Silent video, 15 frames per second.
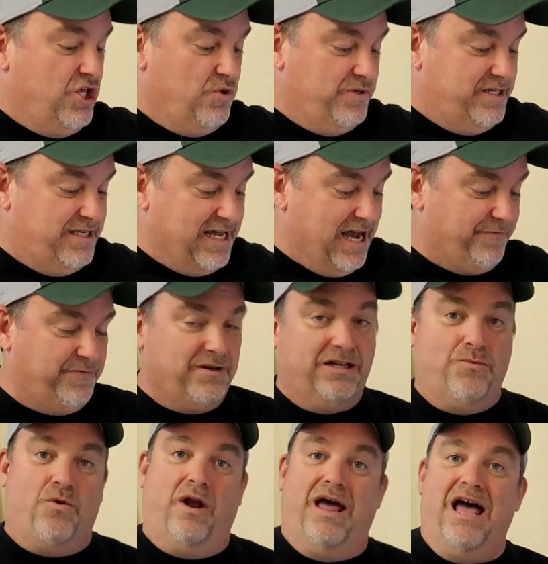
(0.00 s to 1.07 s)
You
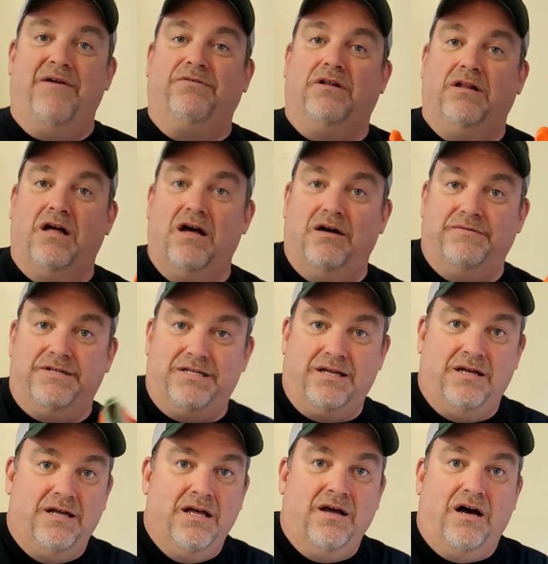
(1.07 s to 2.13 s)
definitely want to have
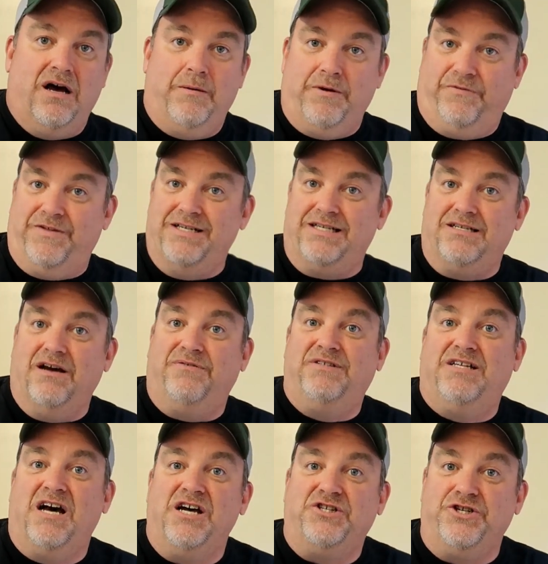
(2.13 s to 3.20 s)
gloves. If this
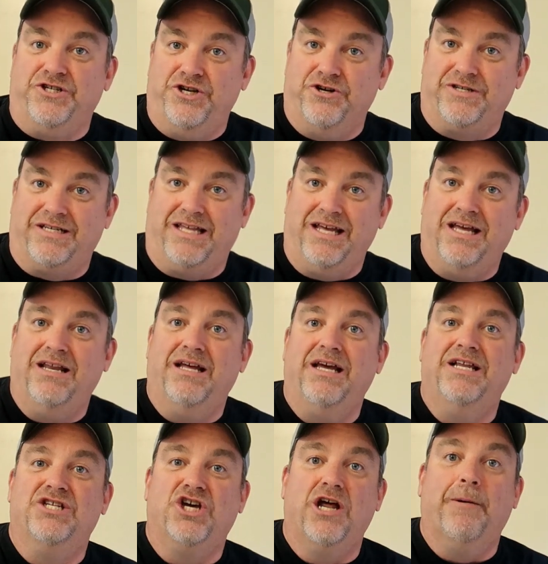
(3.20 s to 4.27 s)
stuff touches your skin,
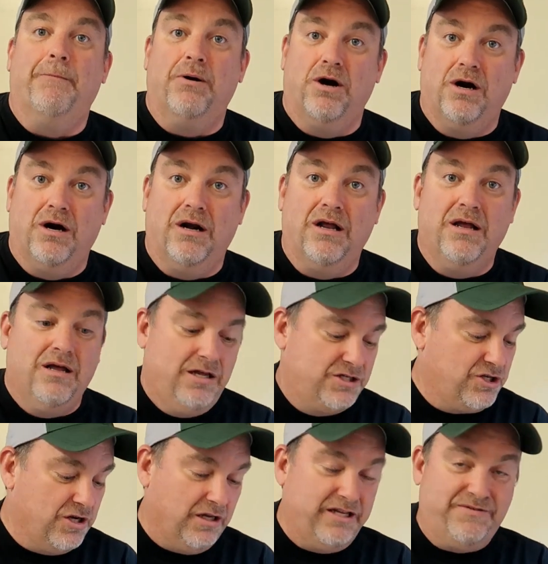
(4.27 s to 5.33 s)
it is going to burn.
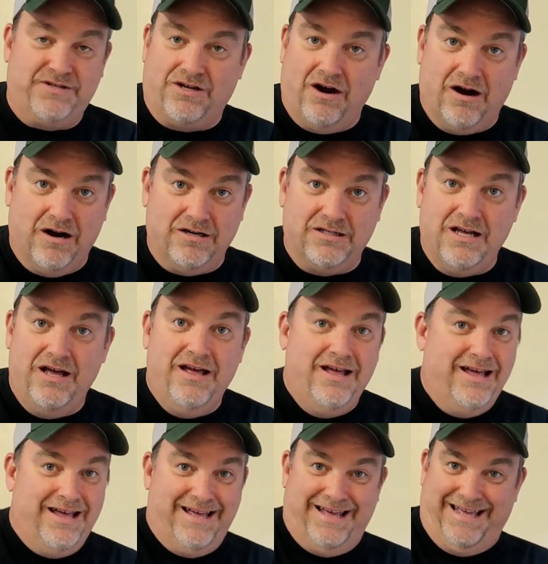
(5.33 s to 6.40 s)
It's going to leave scars.
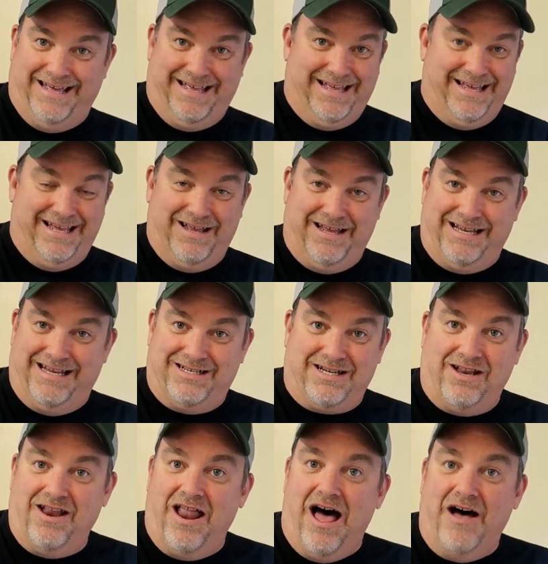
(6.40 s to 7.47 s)
It is
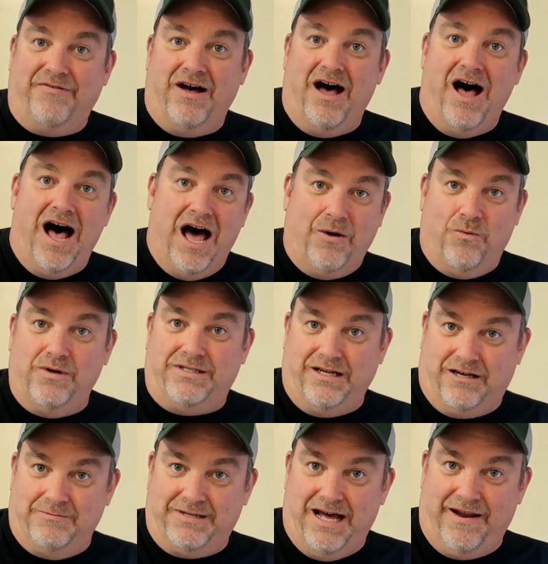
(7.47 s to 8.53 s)
lava hot once
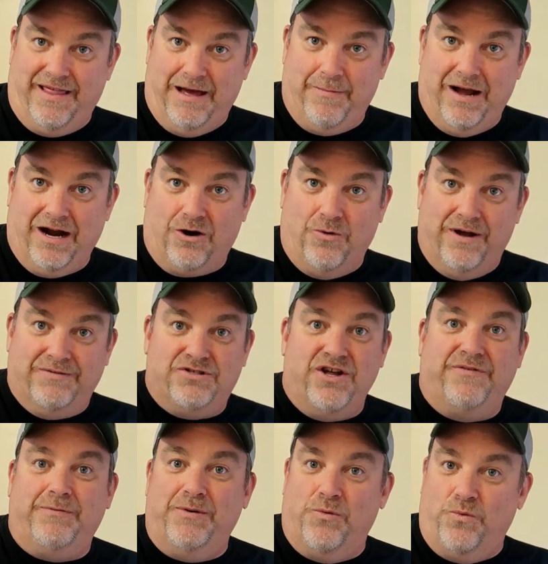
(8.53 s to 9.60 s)
it comes out of that microwave. So
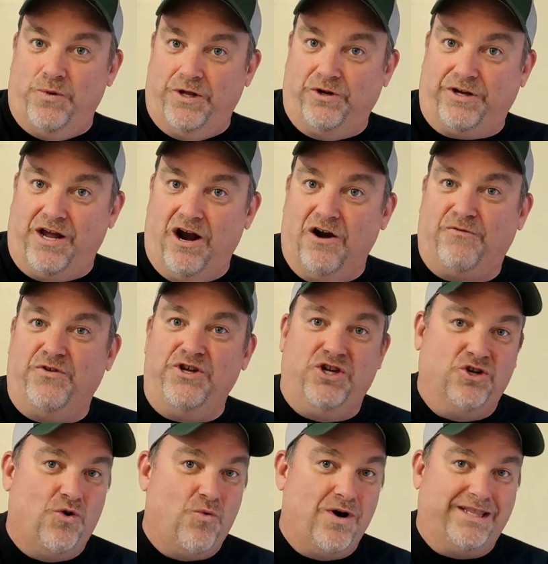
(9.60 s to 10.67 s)
you have to be real careful.
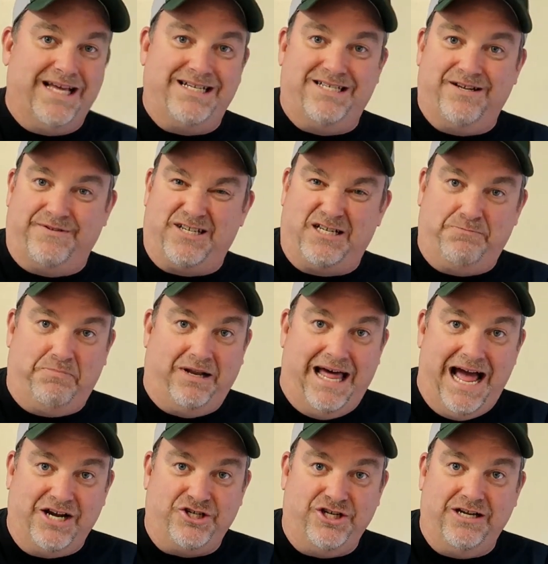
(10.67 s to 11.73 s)
You don't want that stuff
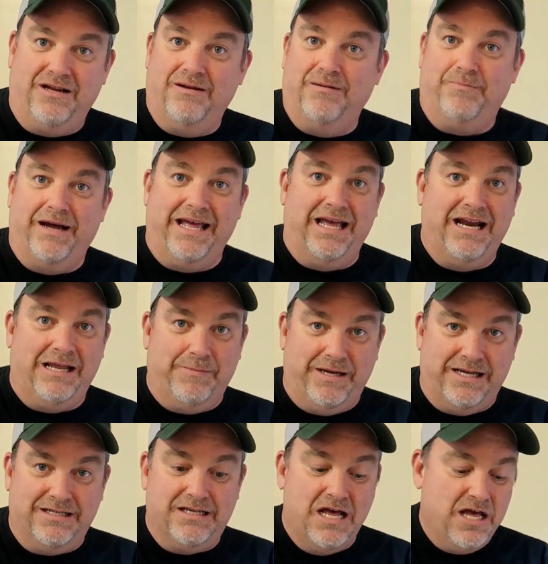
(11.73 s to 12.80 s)
splashing by any
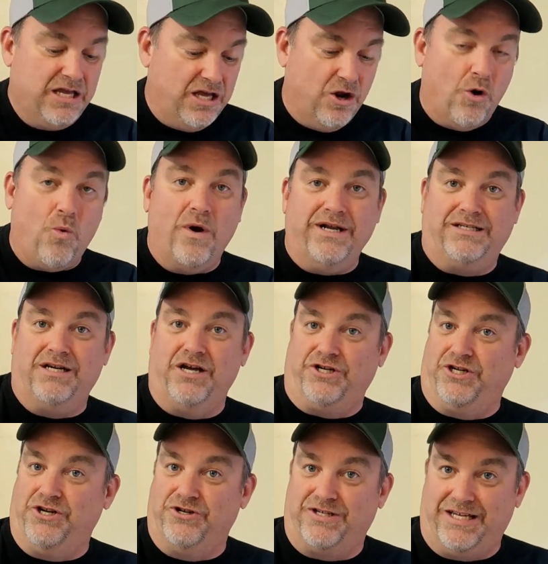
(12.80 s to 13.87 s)
means. You don't want it
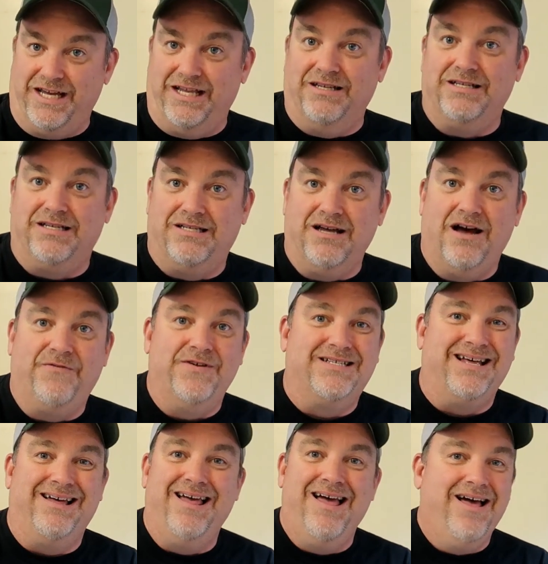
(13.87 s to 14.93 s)
touching your skin. This stuff
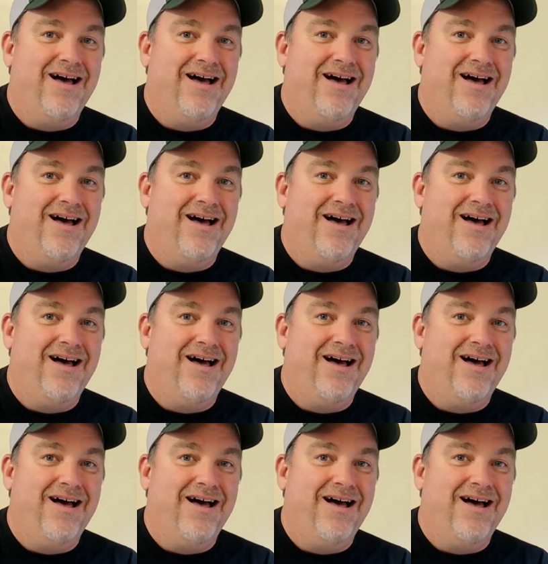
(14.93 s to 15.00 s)
is